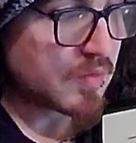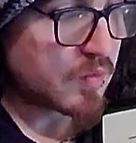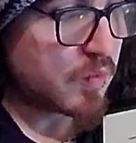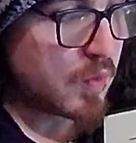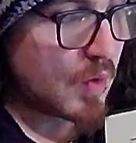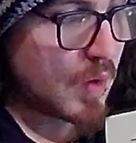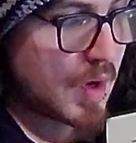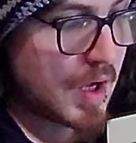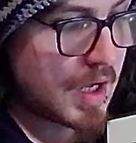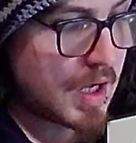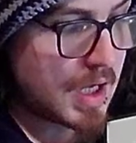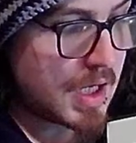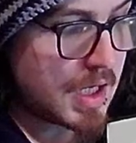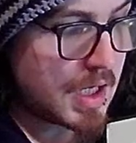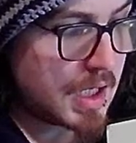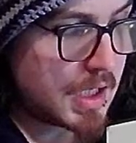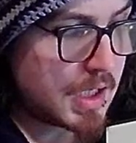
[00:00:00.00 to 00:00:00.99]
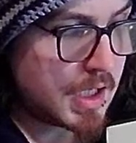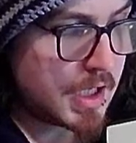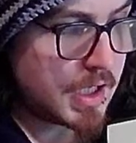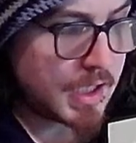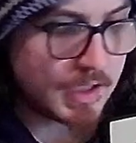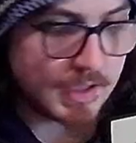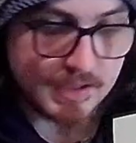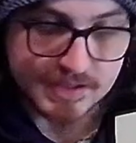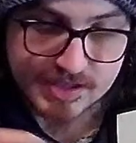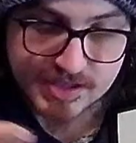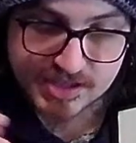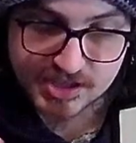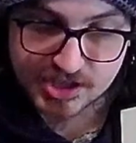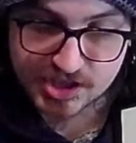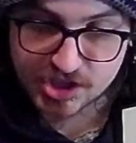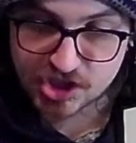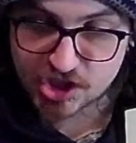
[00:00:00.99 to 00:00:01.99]
one
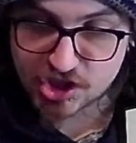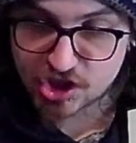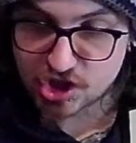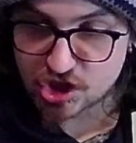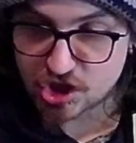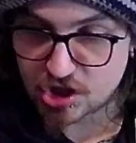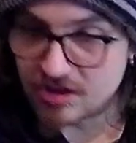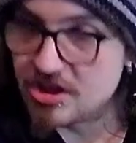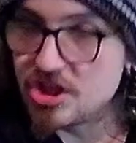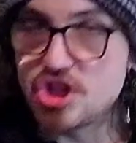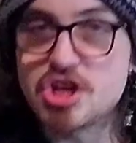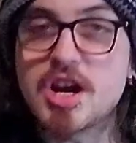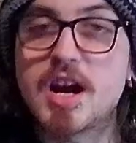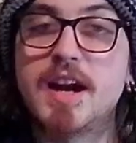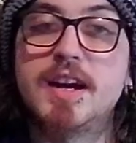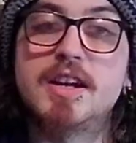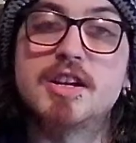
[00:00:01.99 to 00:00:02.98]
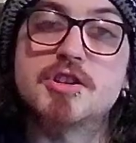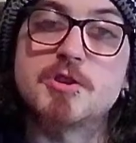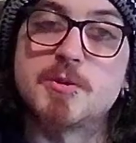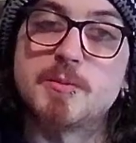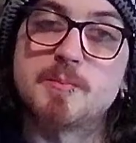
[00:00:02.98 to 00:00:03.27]
giant issue.